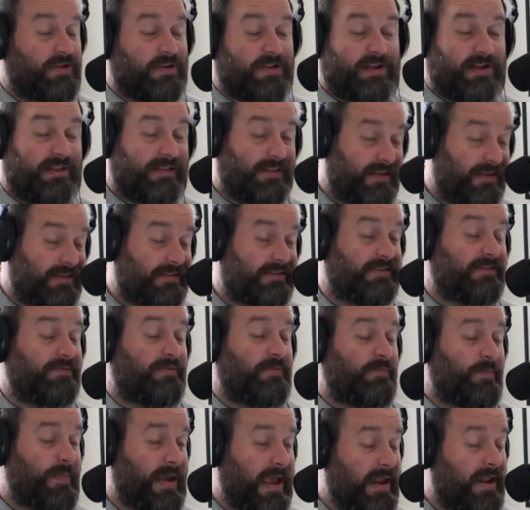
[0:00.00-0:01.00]
You're like, Right. this
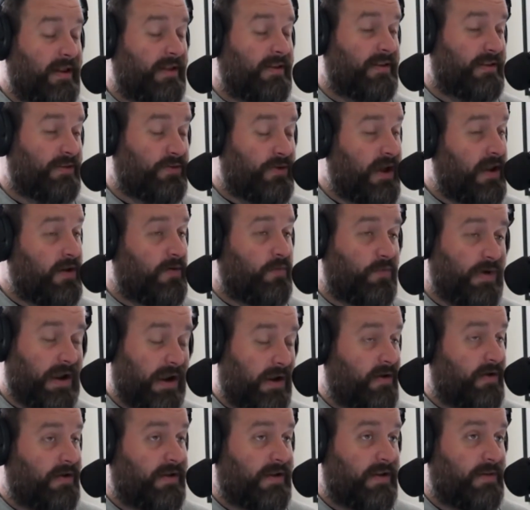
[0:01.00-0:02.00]
made it. You got a
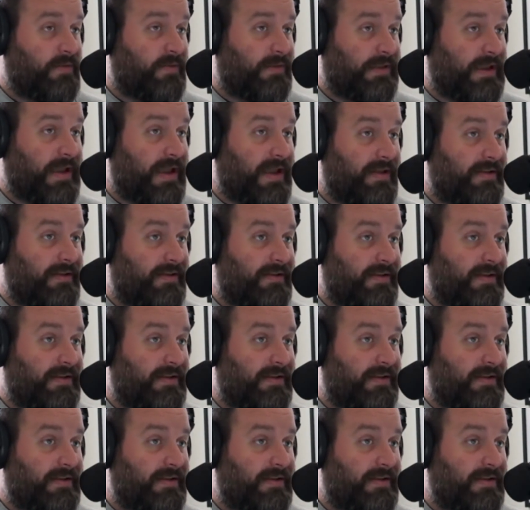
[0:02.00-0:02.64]
record deal with that?